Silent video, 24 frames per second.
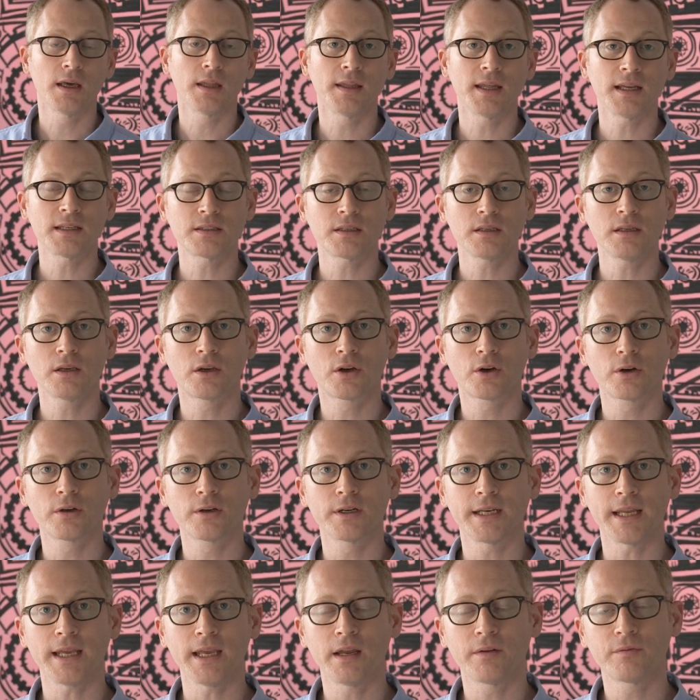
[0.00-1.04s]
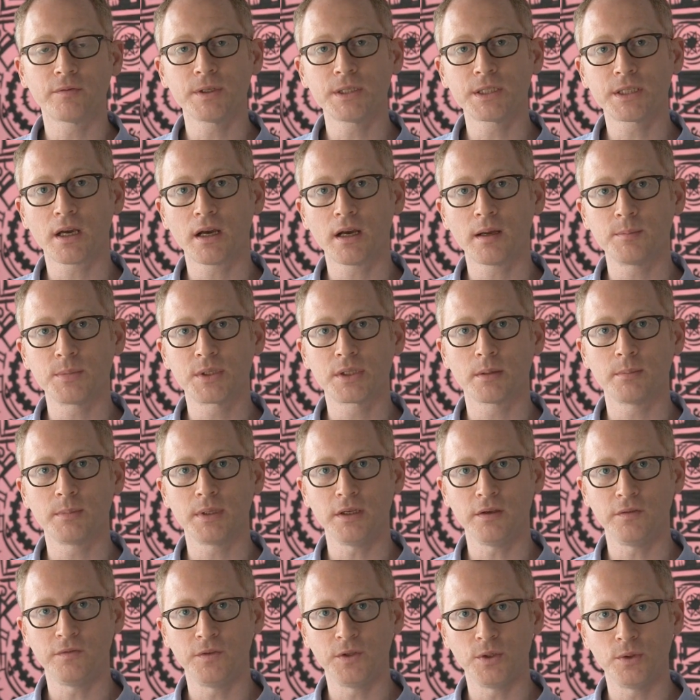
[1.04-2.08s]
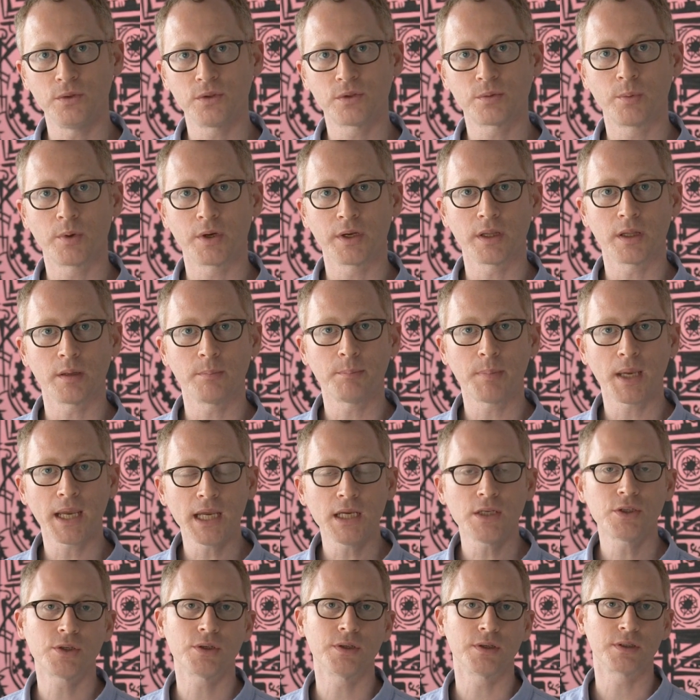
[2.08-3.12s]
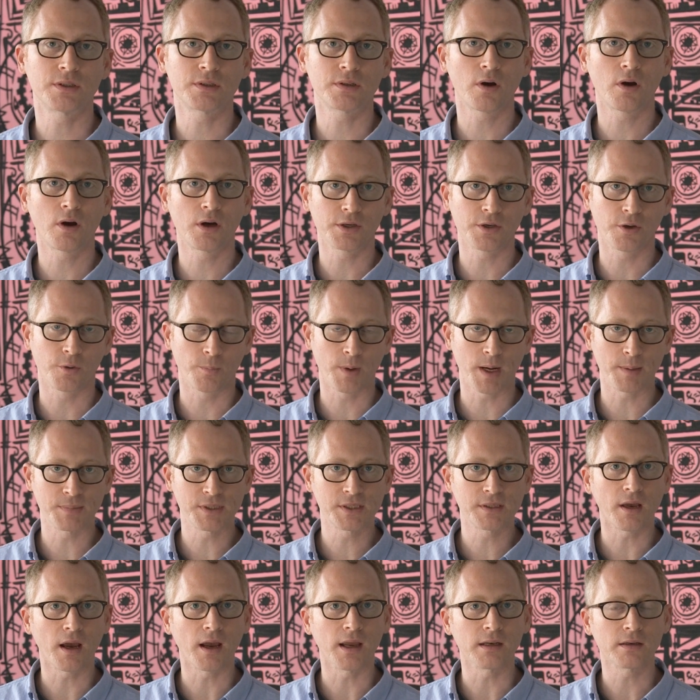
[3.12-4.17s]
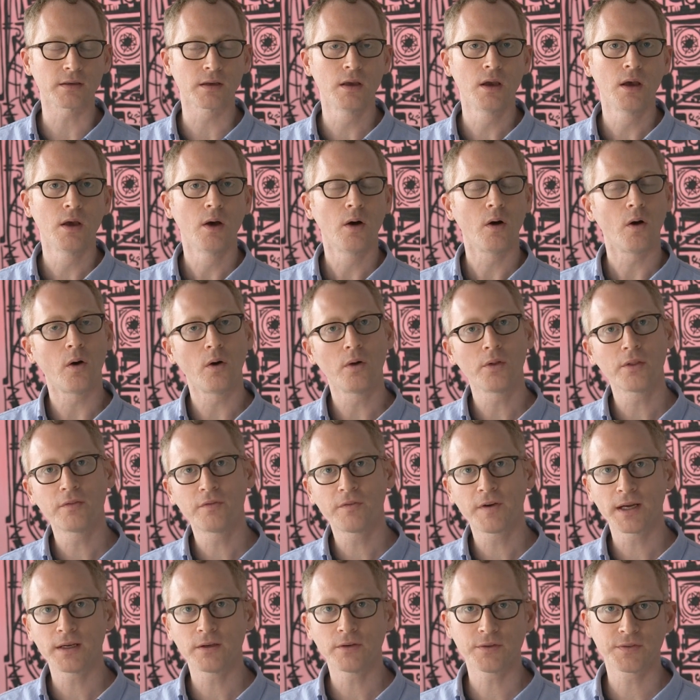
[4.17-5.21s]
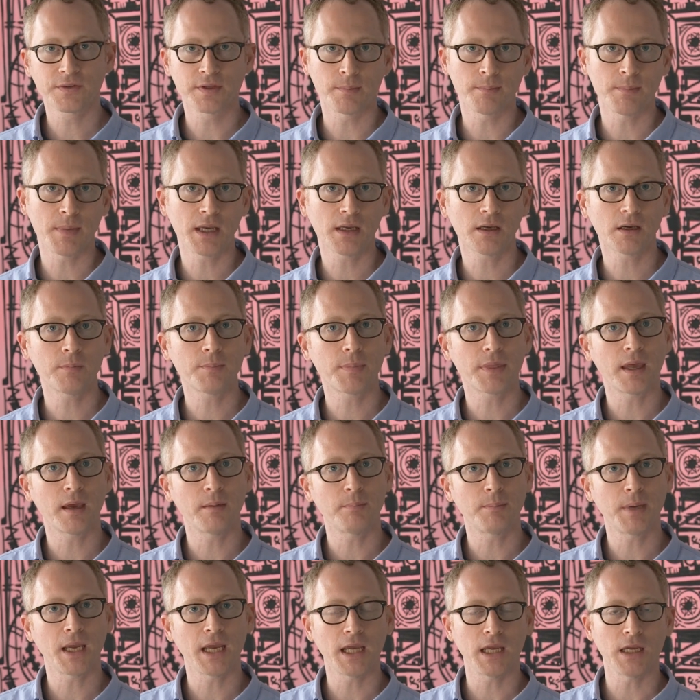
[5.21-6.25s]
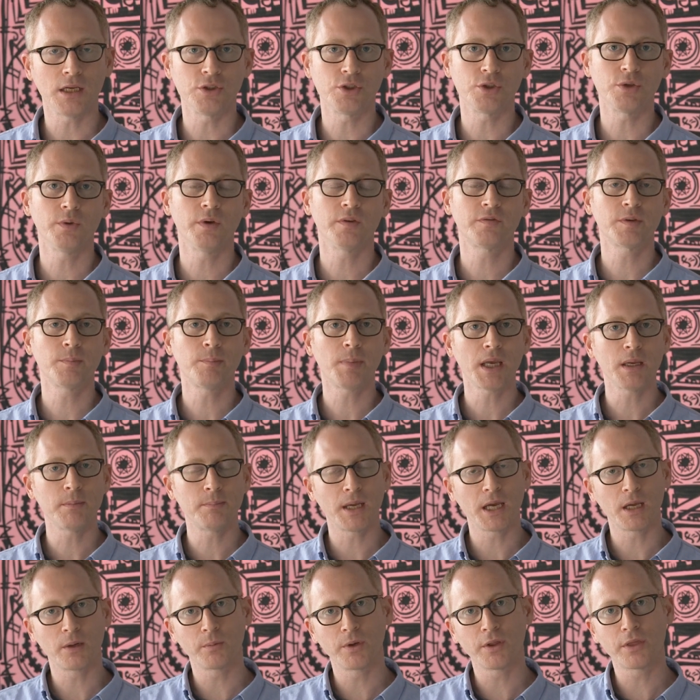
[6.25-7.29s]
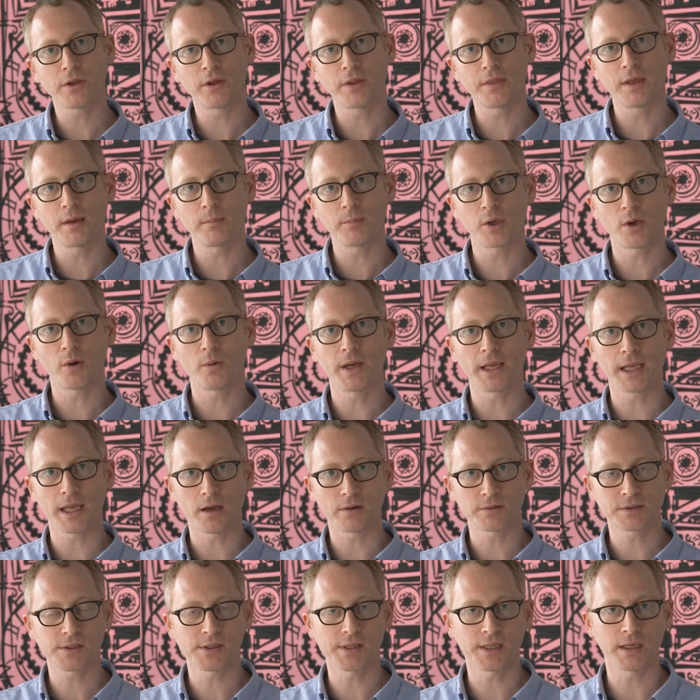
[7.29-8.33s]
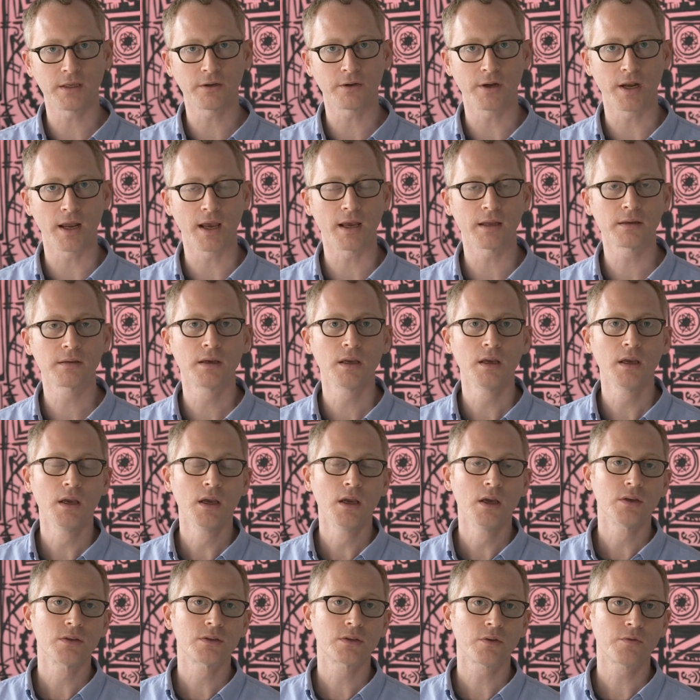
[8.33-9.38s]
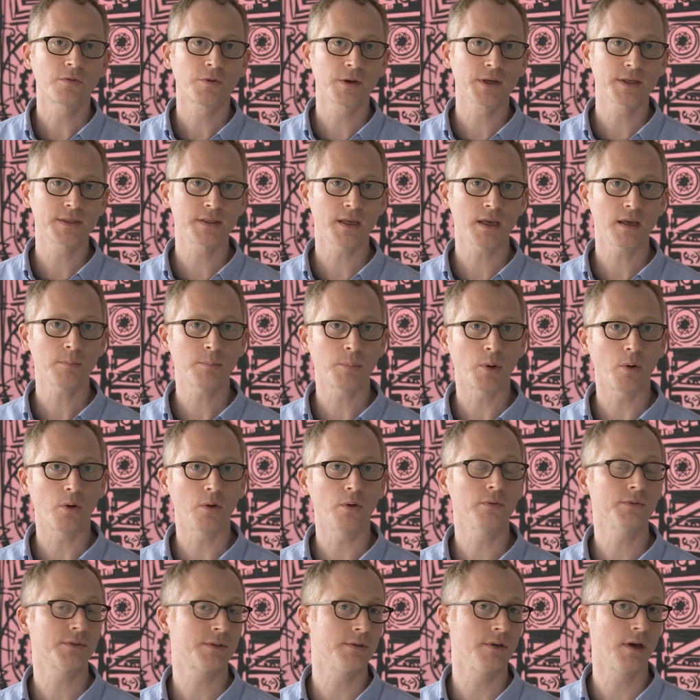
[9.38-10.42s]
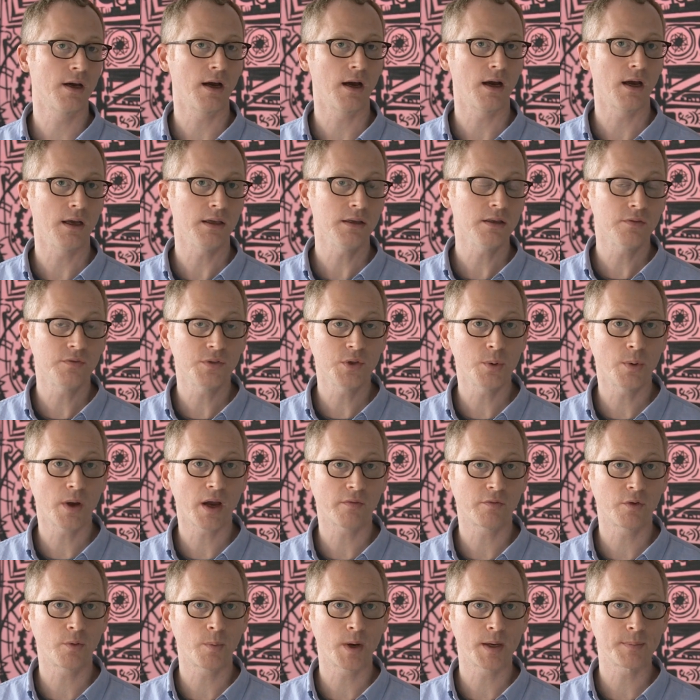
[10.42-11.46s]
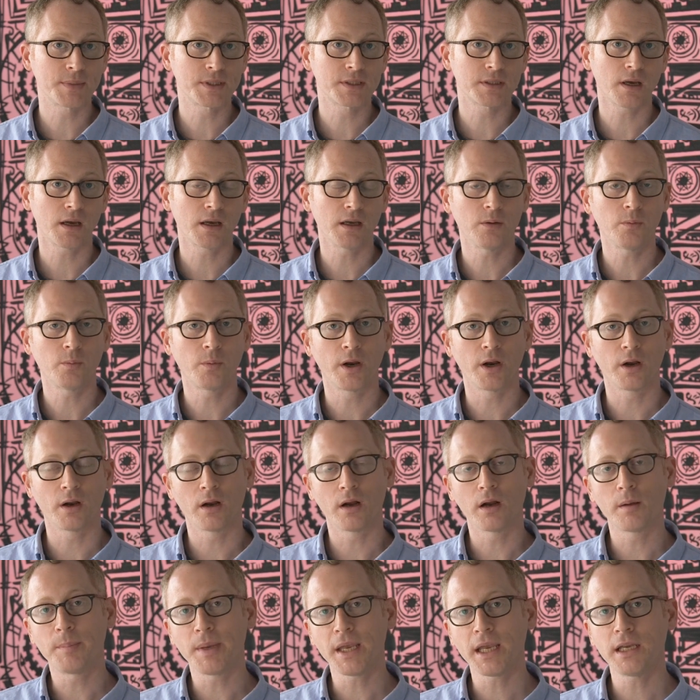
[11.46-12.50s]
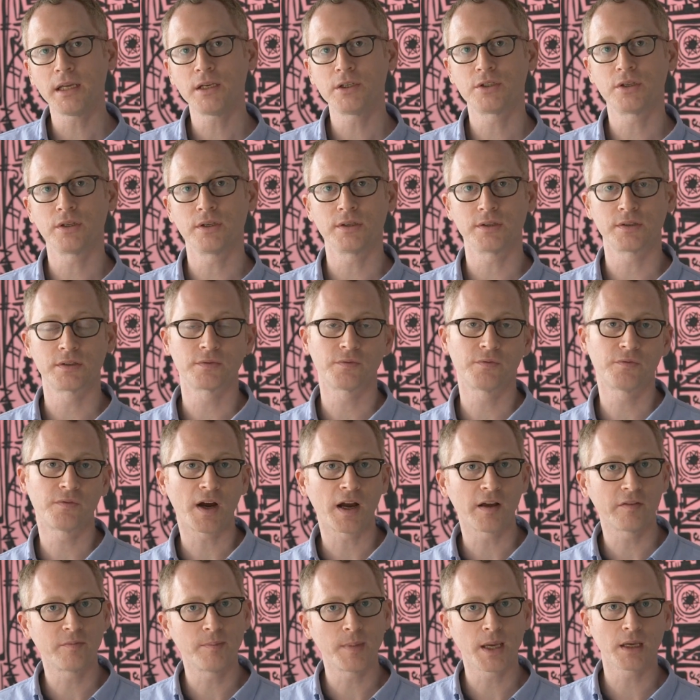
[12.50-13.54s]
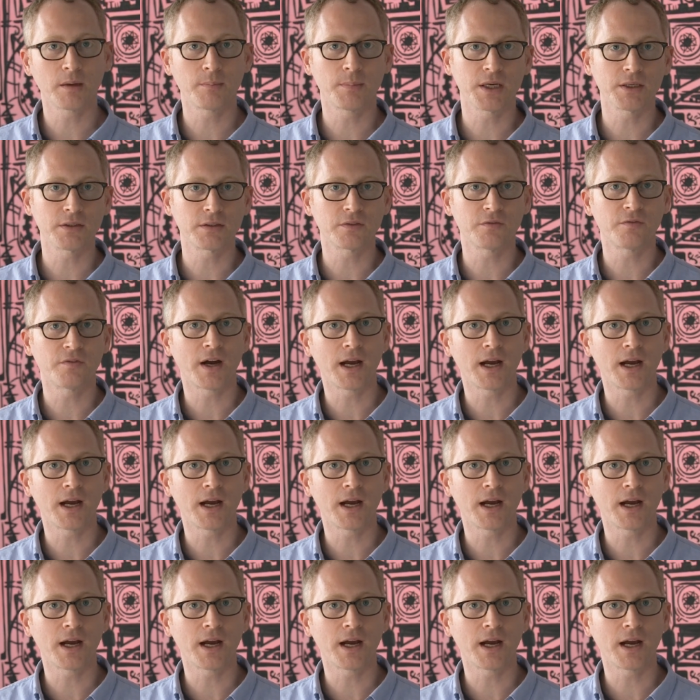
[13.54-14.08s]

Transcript: and that's incurred every time somebody views one of the pages on your website. All the files that make up that page, you have to pay bandwidth on them going out to the internet. So for example, uh, if you have a website where a page is five megabytes of